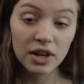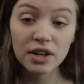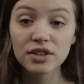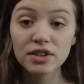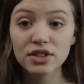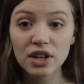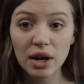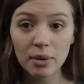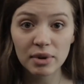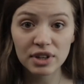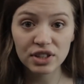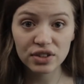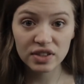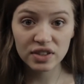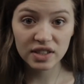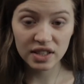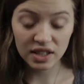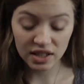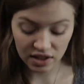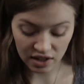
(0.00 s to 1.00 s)
So I'm
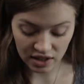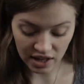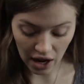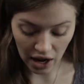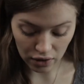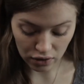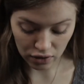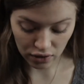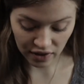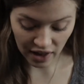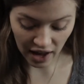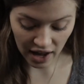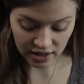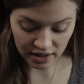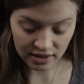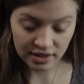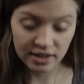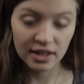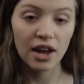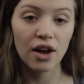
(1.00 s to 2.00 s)
interested to download that
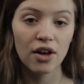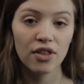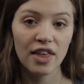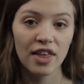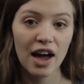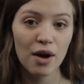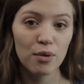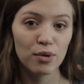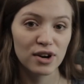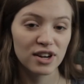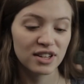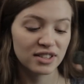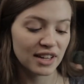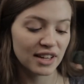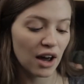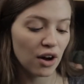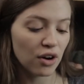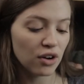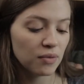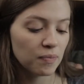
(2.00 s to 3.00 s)
and see how that works
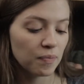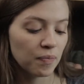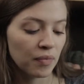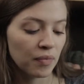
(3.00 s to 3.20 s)
out.